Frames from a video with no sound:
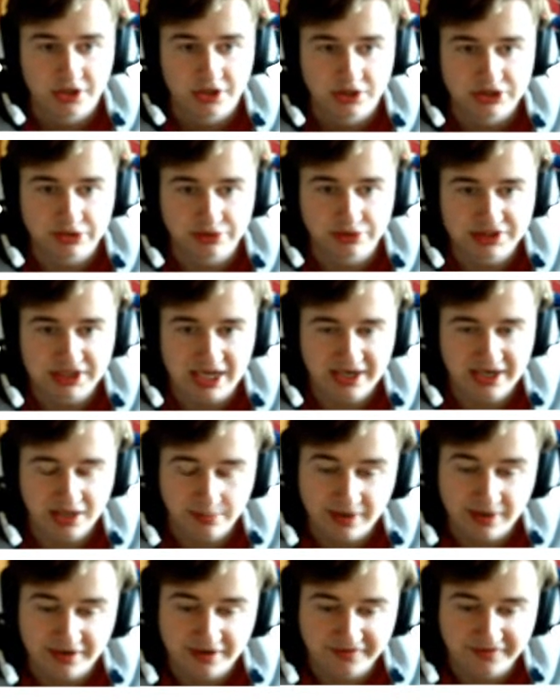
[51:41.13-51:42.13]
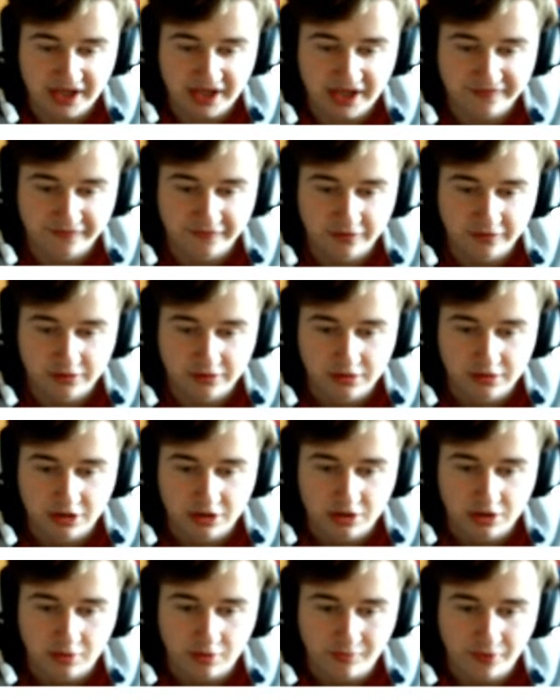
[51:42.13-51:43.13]
So, Daniil Medvedev
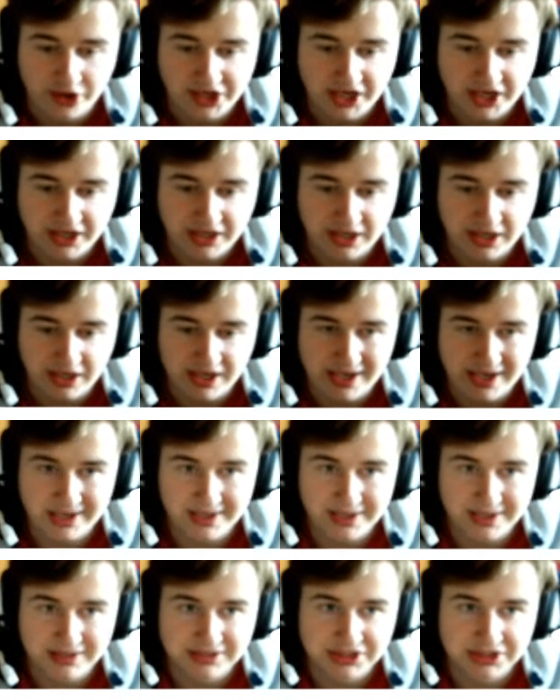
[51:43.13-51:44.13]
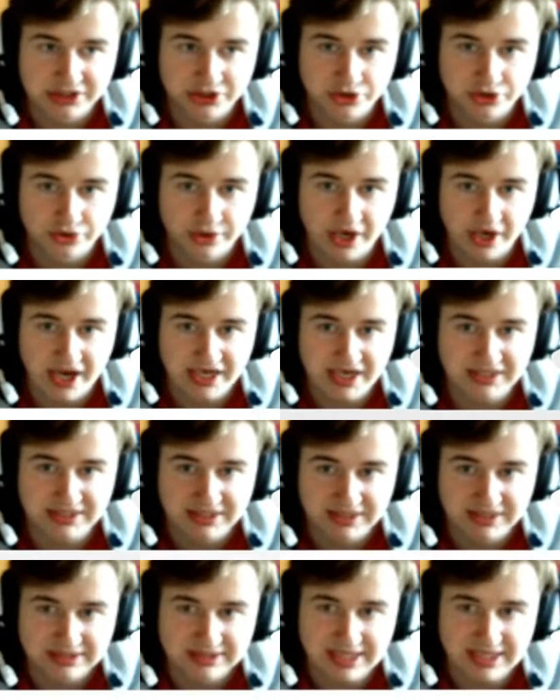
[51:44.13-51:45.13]
winning in straight
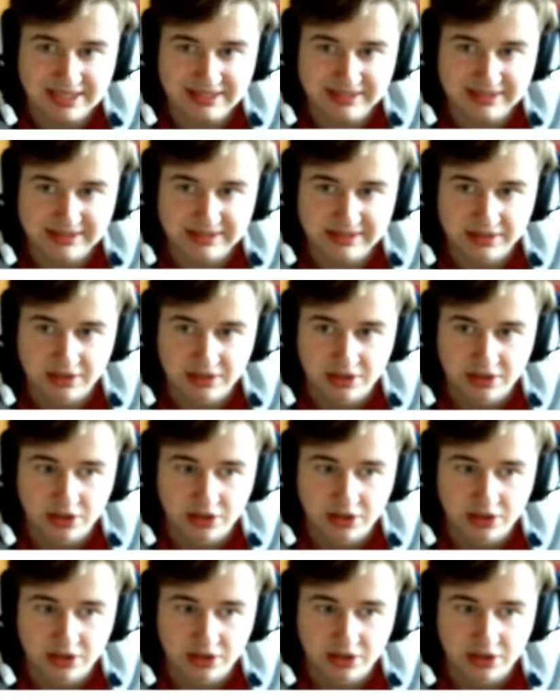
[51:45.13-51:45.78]
sets